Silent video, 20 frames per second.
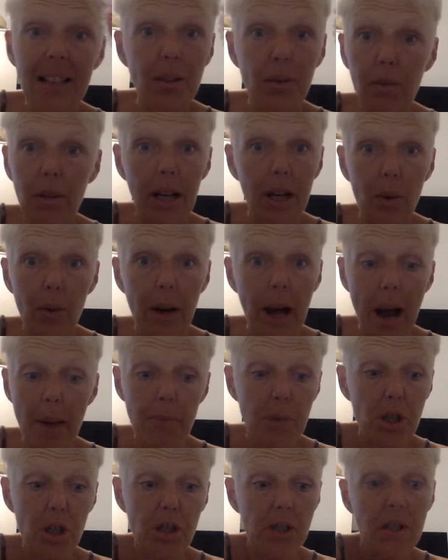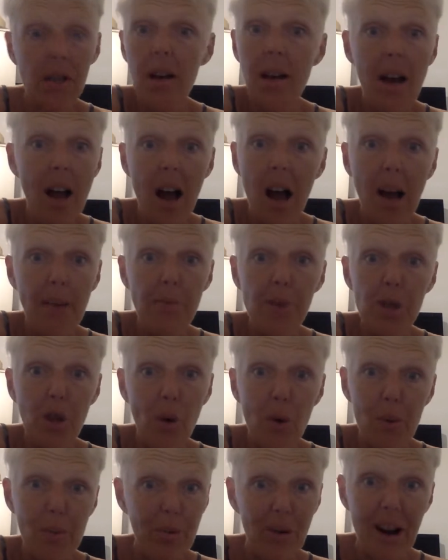to right away. I'm
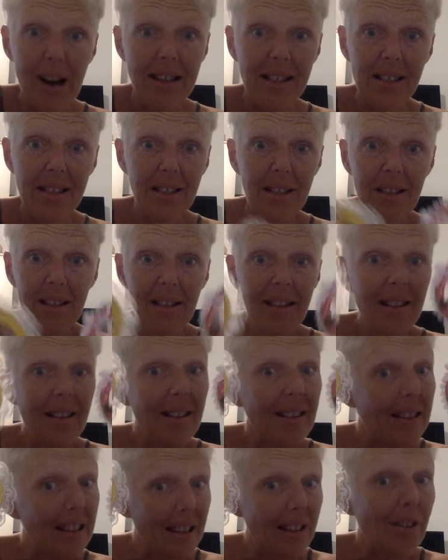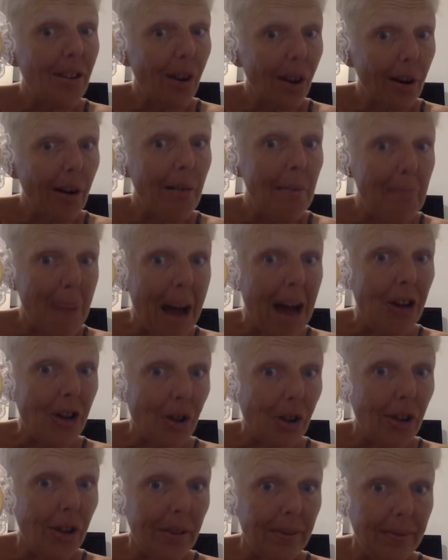so impressed. These are
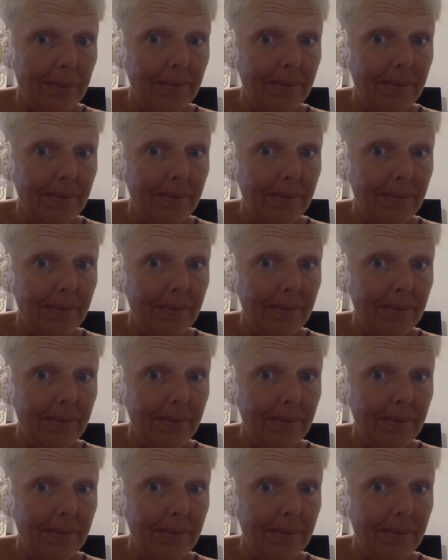magical.